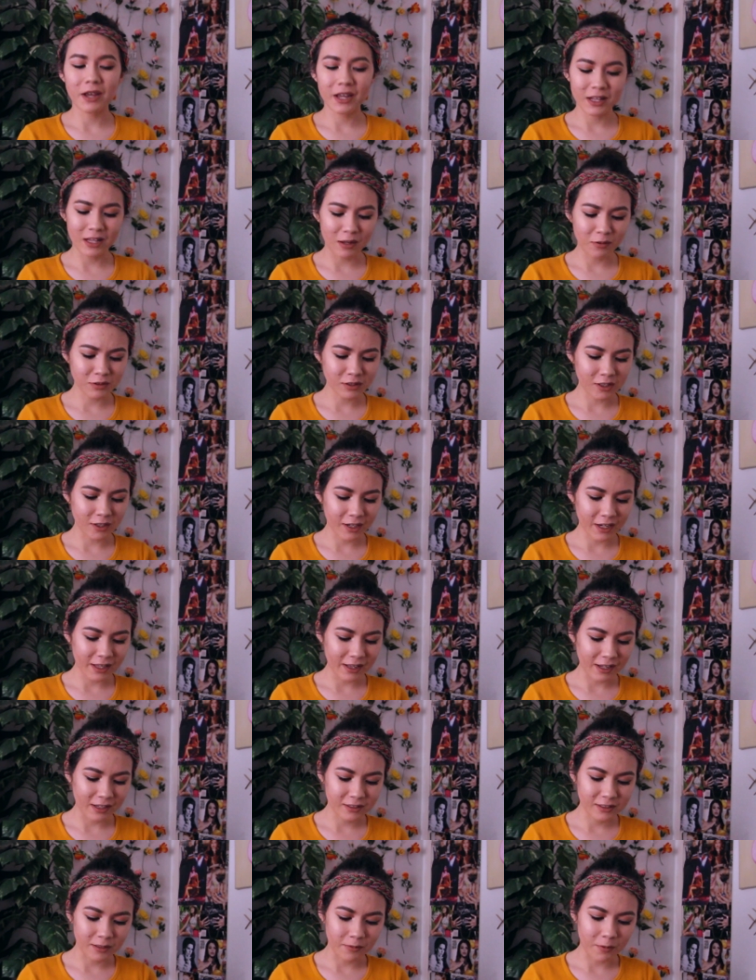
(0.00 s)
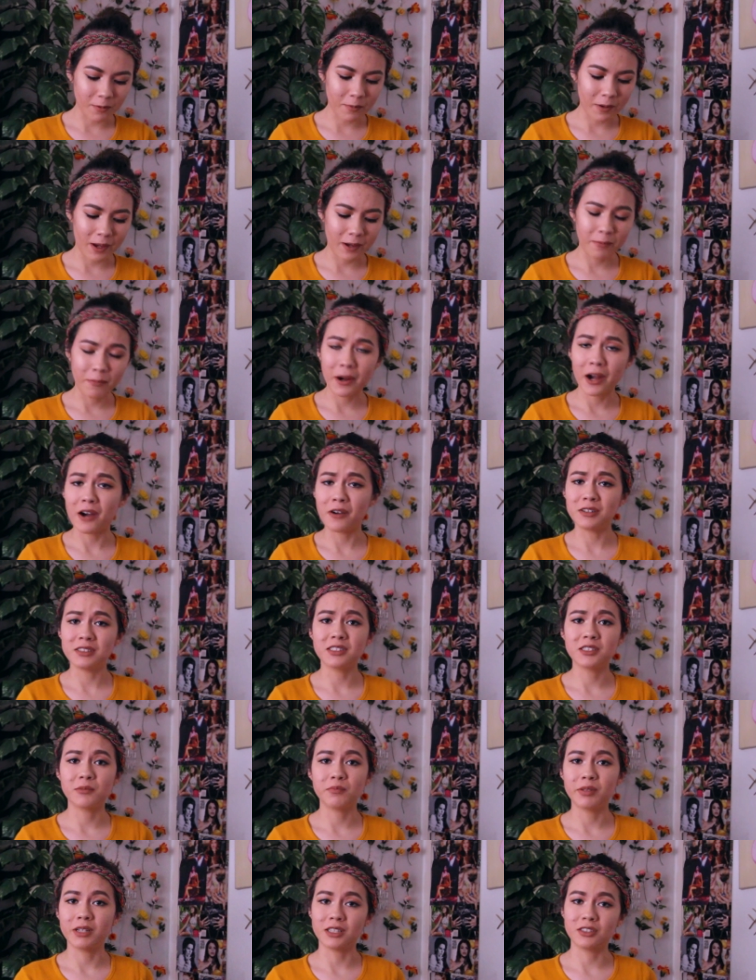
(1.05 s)
and I was looking at some of my
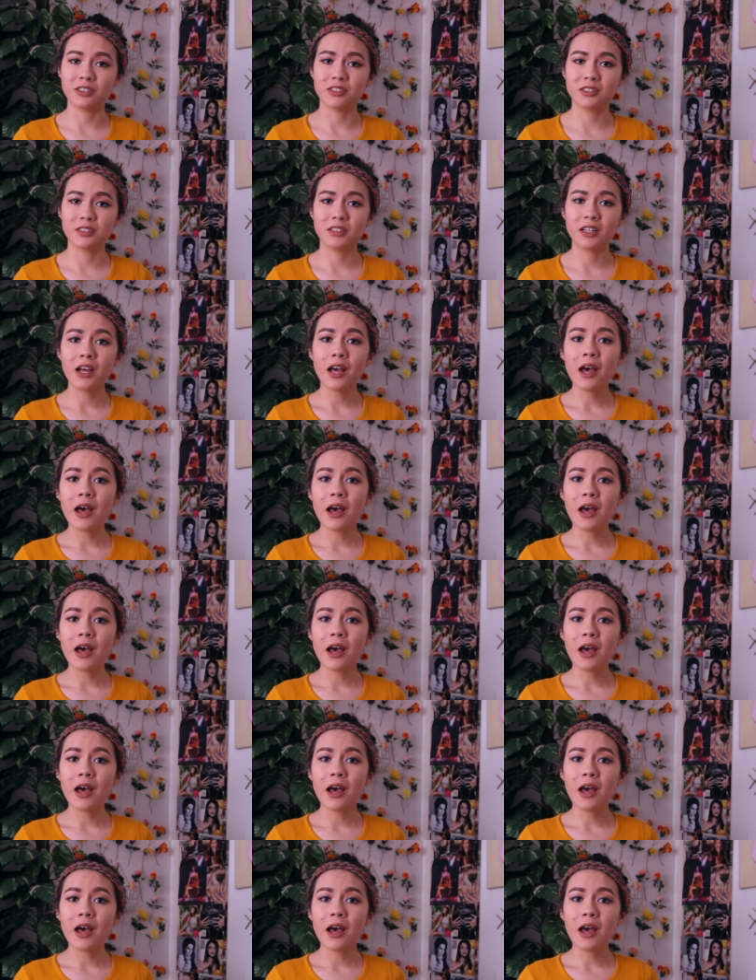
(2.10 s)
parents' pictures